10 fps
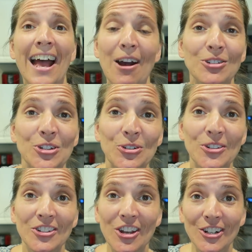I was
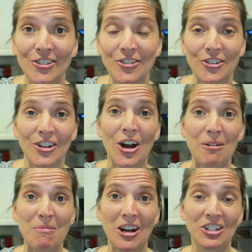choosing songs for
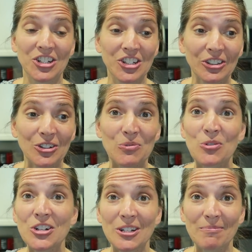um, our children's
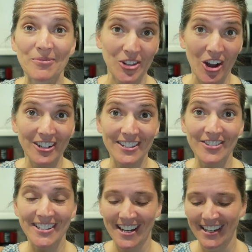worship songs
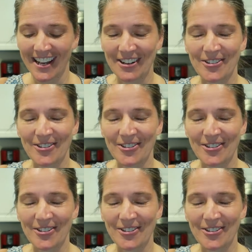for Sunday.